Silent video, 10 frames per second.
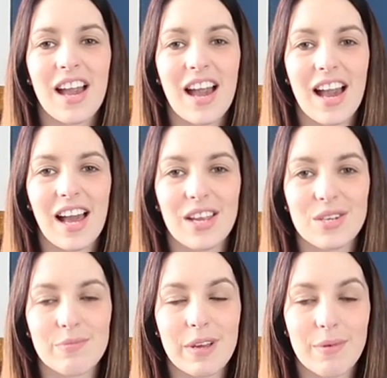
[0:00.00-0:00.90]

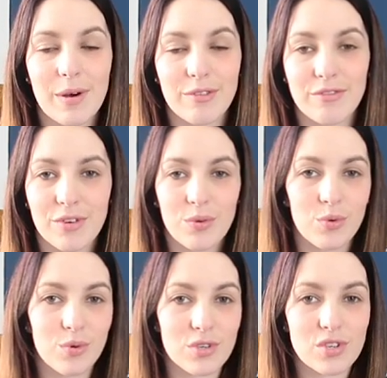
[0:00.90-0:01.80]
and me and Matt went for a
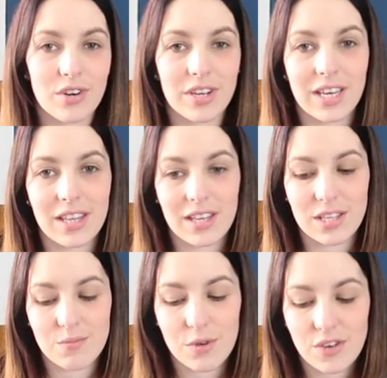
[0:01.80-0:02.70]
walk to try and get
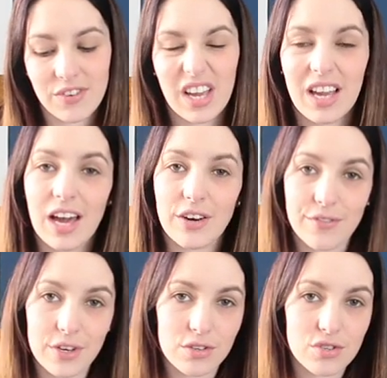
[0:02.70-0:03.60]
things moving. Had a
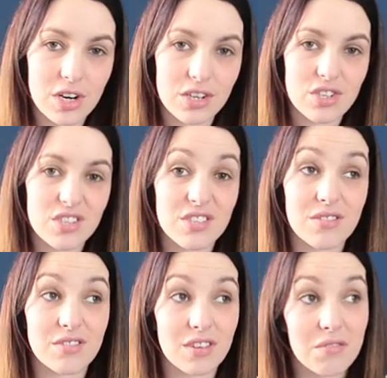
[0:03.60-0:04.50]
few contractions.
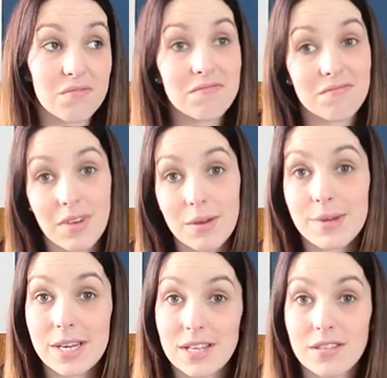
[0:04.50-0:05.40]
I was like,
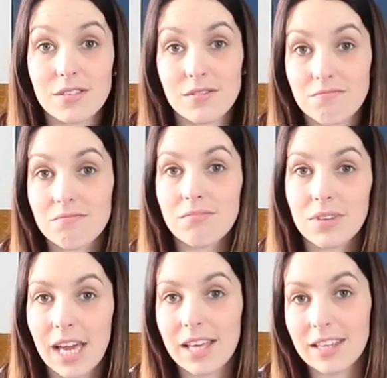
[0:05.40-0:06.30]
maybe it is
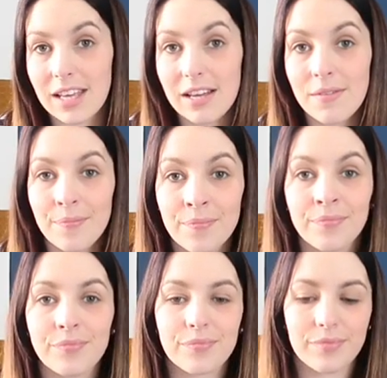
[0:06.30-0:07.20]
getting there.
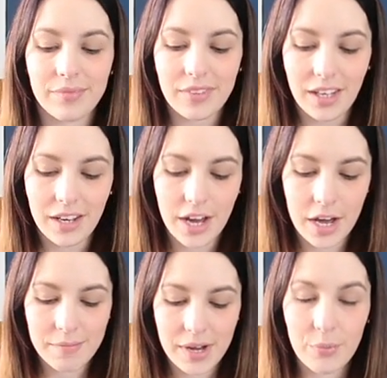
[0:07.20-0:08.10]

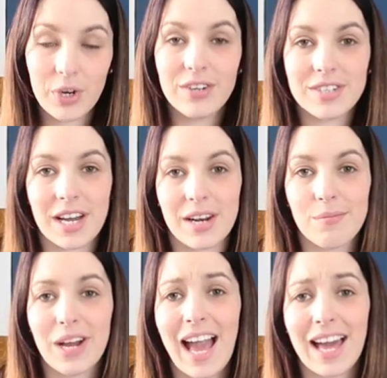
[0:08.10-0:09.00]
And we looked down and
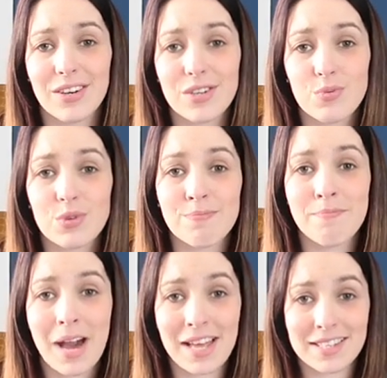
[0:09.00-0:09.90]
my hand was
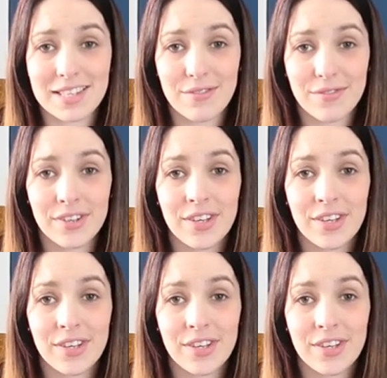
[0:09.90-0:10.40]
massive,